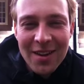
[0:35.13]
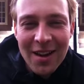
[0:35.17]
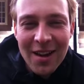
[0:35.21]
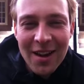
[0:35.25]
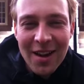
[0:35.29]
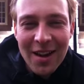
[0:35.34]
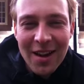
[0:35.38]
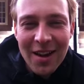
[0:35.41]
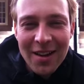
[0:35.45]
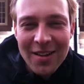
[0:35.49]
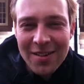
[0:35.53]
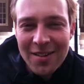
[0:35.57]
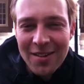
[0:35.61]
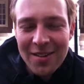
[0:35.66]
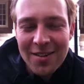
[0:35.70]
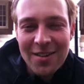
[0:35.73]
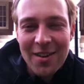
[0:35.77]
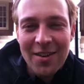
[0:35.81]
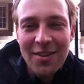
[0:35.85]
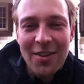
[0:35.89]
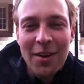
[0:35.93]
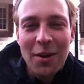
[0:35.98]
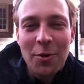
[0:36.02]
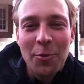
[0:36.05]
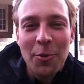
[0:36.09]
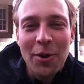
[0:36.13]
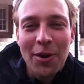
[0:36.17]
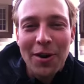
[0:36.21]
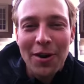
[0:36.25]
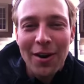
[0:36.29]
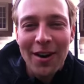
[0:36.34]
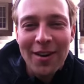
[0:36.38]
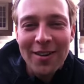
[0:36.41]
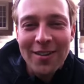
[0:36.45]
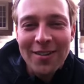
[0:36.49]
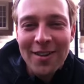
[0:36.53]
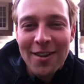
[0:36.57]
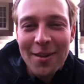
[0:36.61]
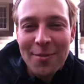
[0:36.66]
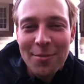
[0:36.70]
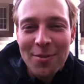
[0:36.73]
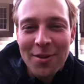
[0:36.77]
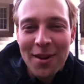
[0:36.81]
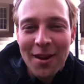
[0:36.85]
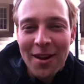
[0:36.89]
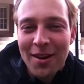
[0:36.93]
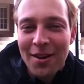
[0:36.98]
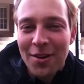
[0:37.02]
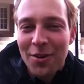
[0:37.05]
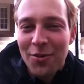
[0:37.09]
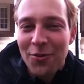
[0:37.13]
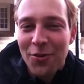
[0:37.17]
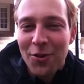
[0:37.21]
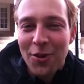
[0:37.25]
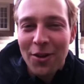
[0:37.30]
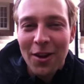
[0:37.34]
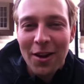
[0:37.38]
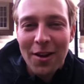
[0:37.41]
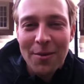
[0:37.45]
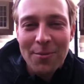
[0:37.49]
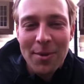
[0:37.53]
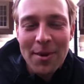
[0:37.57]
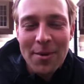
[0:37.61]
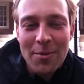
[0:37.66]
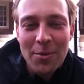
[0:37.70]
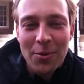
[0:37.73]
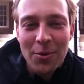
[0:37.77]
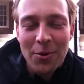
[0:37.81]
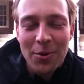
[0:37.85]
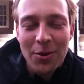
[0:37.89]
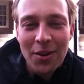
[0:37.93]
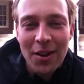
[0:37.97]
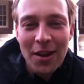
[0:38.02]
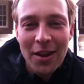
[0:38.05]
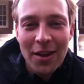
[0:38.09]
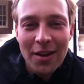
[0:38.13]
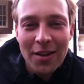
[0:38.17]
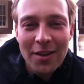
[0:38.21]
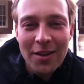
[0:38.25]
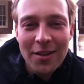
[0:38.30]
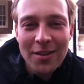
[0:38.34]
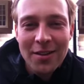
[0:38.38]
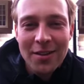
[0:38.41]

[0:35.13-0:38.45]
Does it sound like a weird concept? I know for a lot of people, they're like,